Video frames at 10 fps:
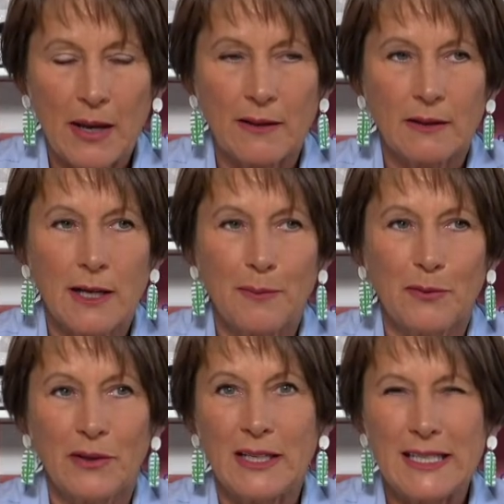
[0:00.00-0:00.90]
and the type
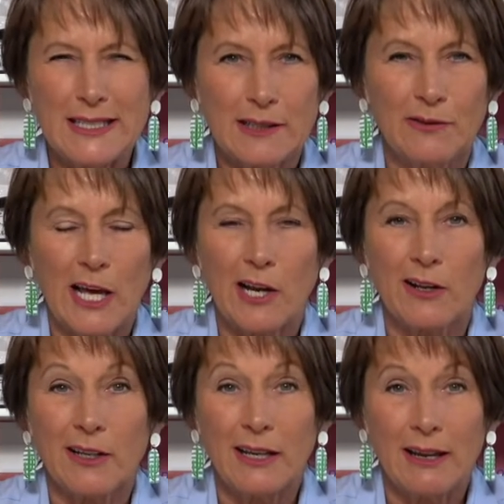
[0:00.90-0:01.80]
of adhesive
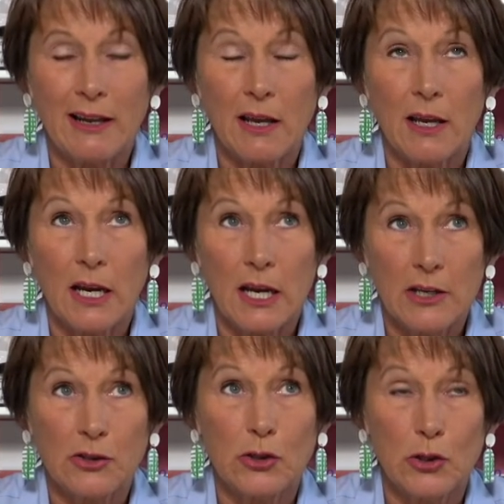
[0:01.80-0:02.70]
that
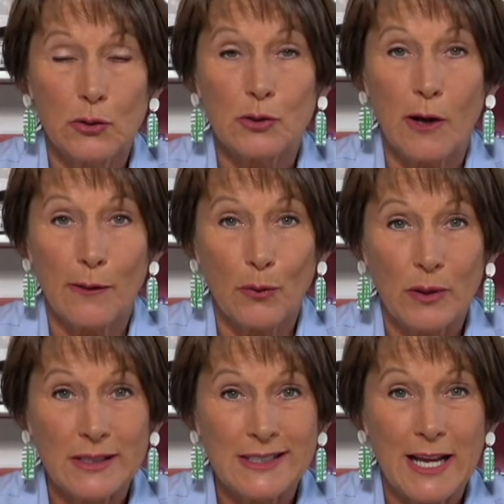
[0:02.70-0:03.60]
is used on the
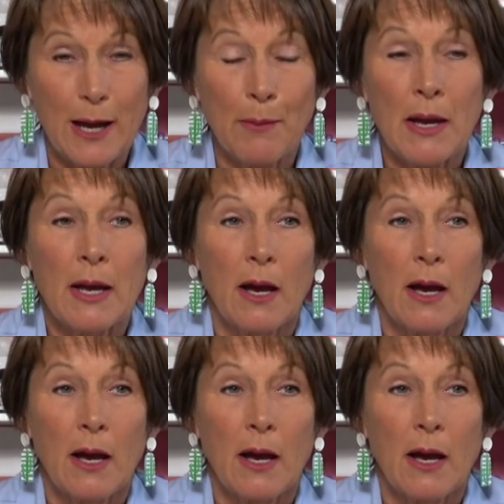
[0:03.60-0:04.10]
wood stamp.